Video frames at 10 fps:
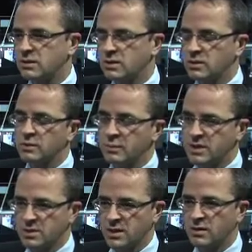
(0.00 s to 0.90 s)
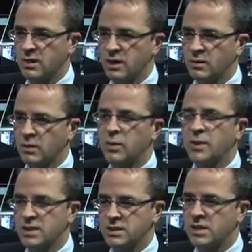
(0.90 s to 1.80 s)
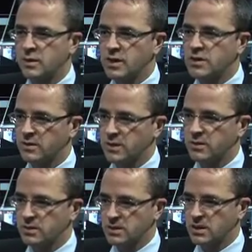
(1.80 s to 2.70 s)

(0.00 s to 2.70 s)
you know, buy-side uh, OMS and EMS vendors